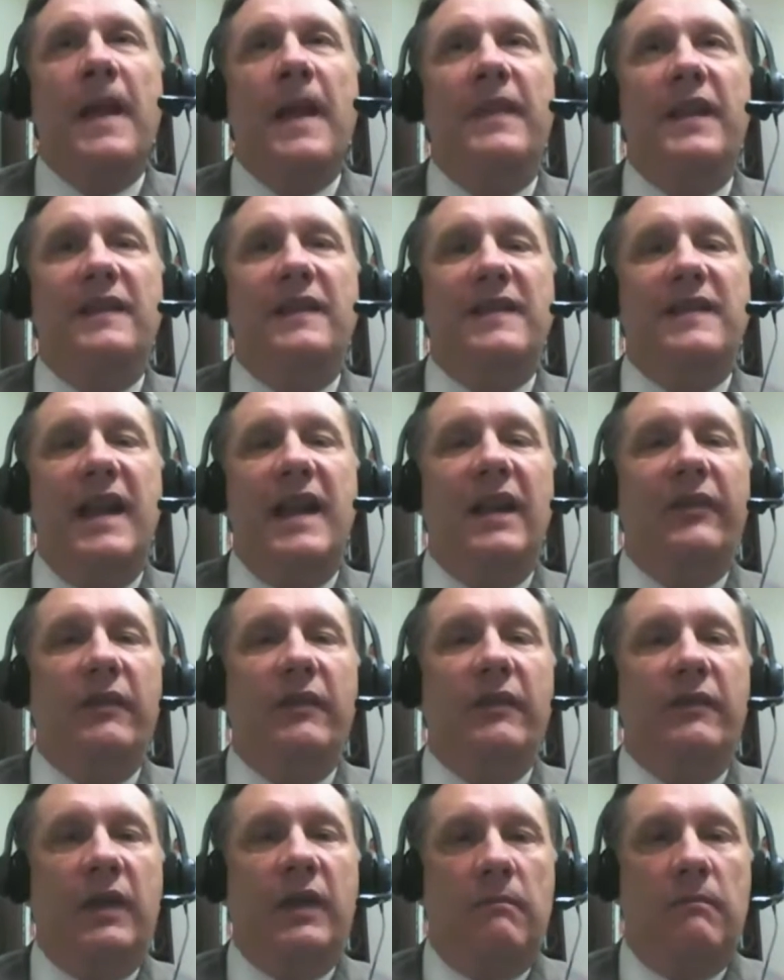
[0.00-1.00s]
The days
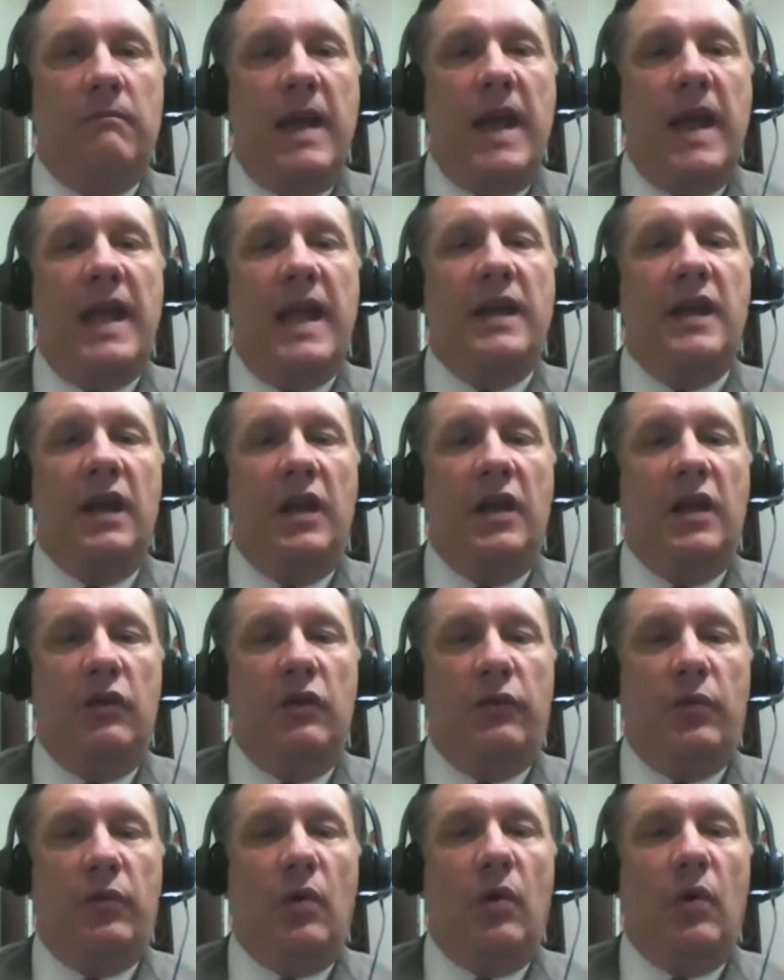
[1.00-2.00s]
of command and
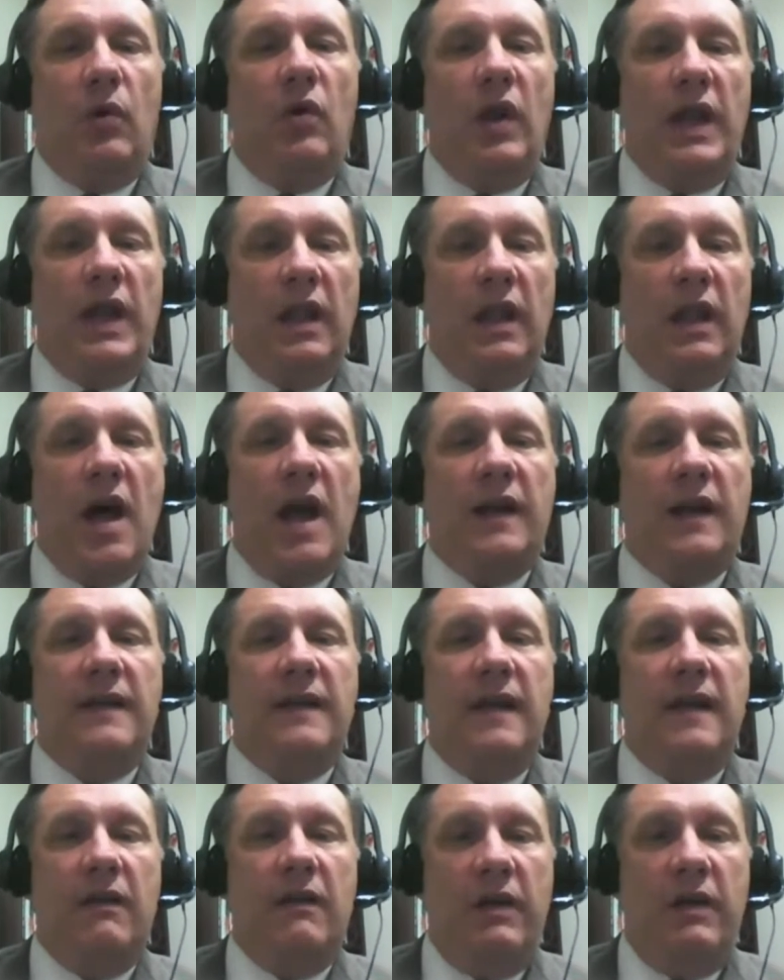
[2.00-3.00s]
control and
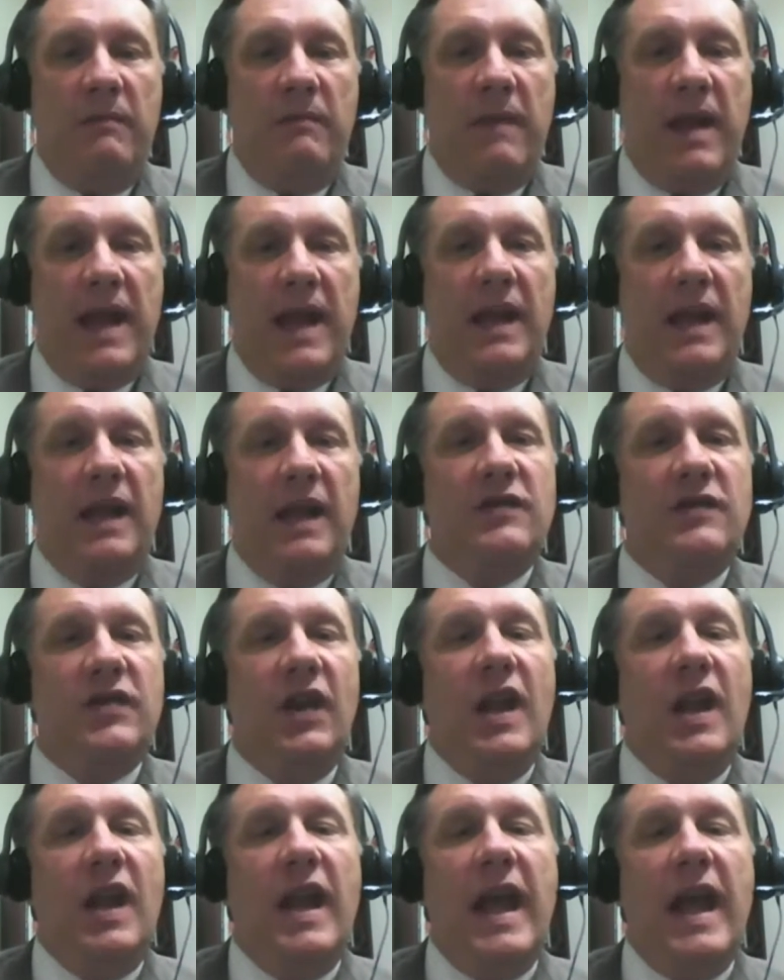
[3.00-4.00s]
lockdown and manage,
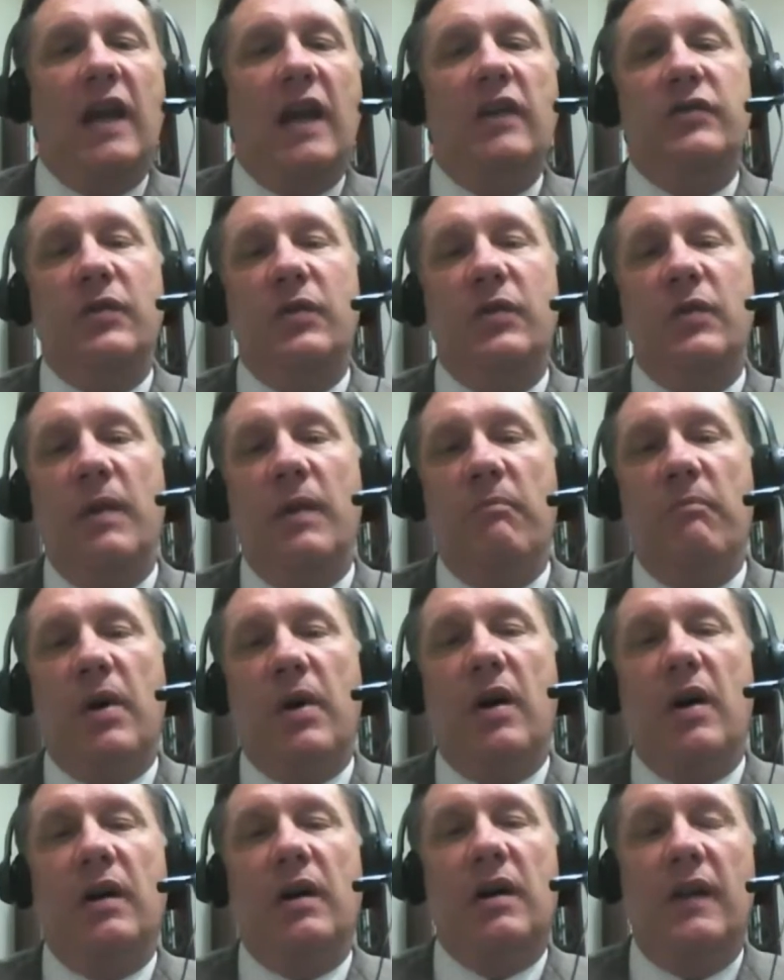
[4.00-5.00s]
as you
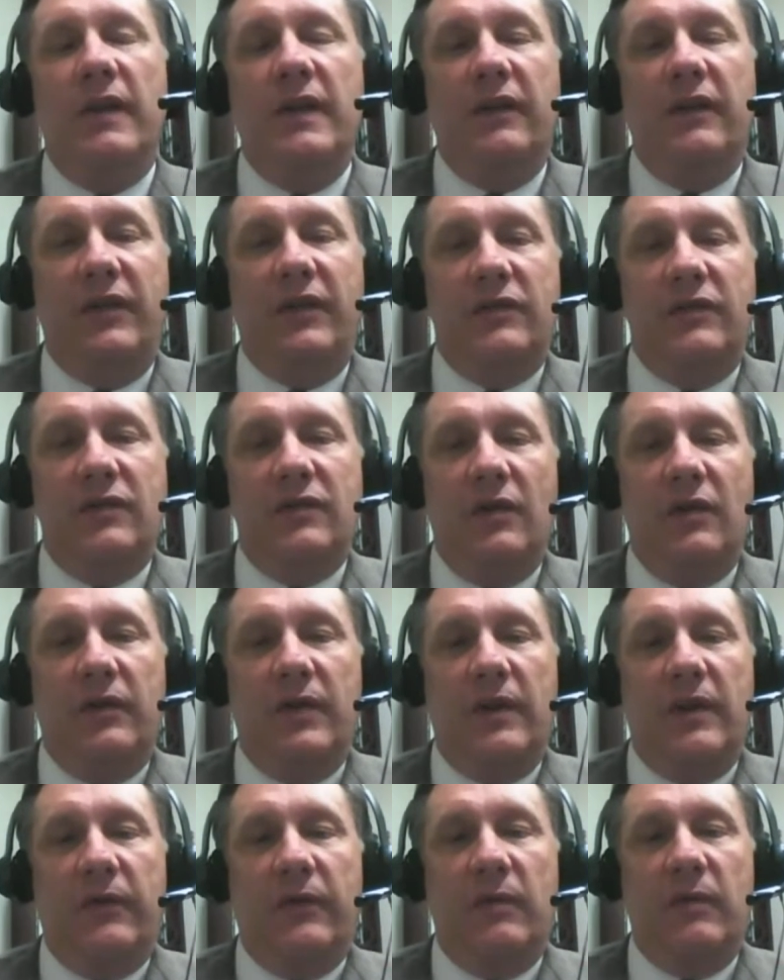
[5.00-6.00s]
embark on this digital
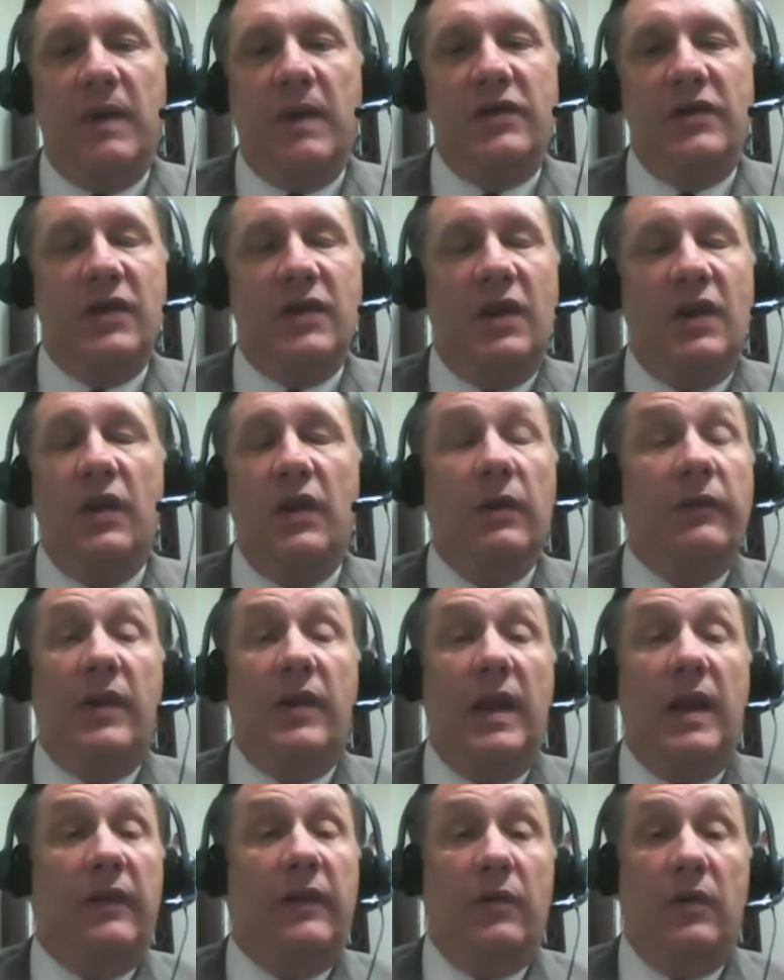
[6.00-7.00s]
transformation, those
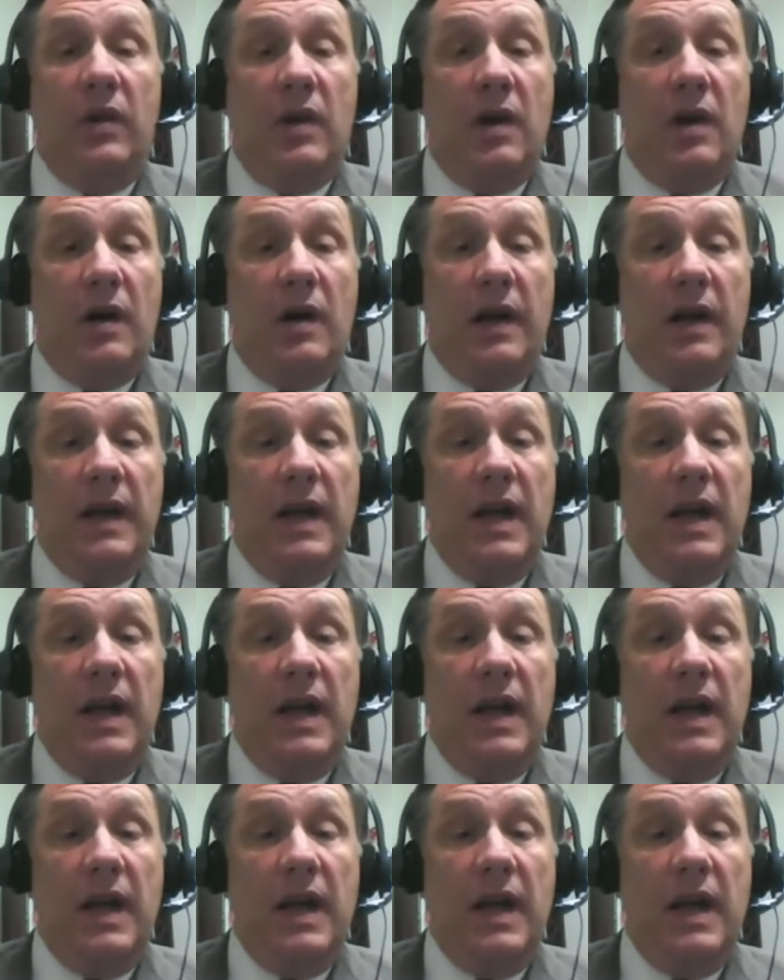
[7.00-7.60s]
days are gone.